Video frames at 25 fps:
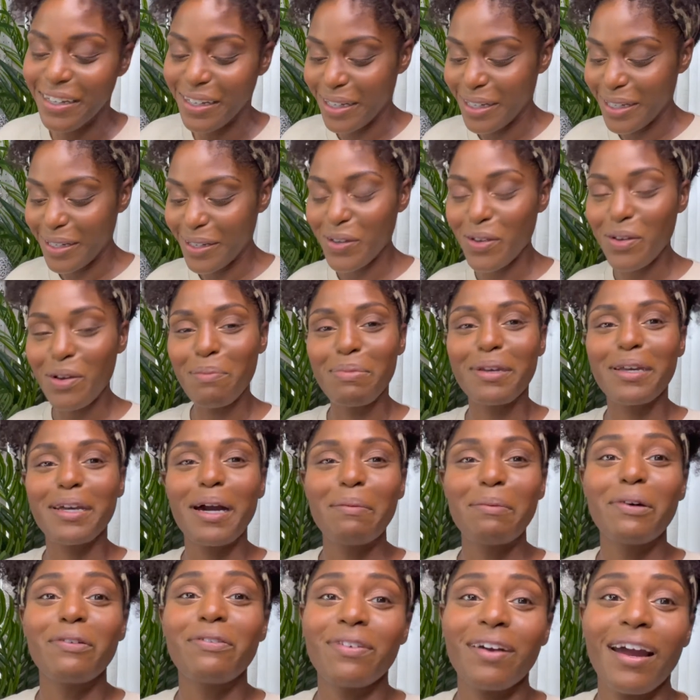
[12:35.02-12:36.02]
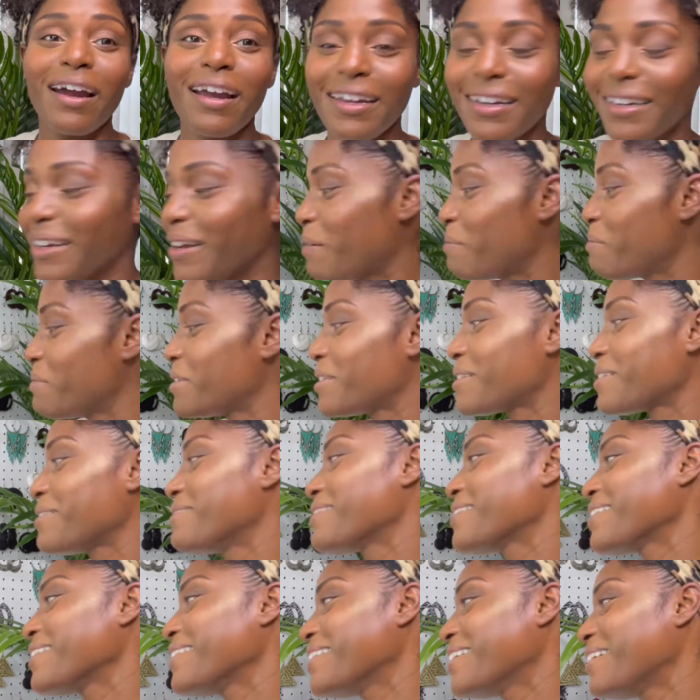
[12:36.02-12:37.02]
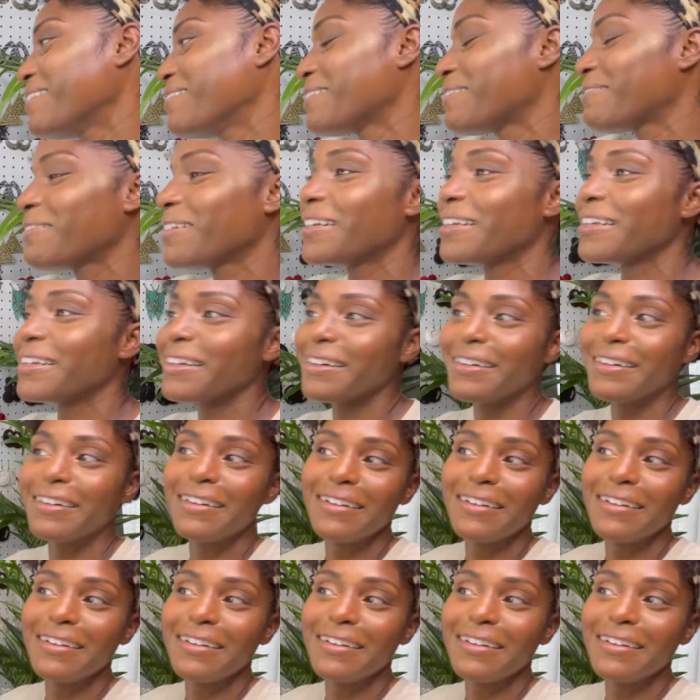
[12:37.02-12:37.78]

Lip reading: You'll become afraid. No, I'm just joking. That was funny though.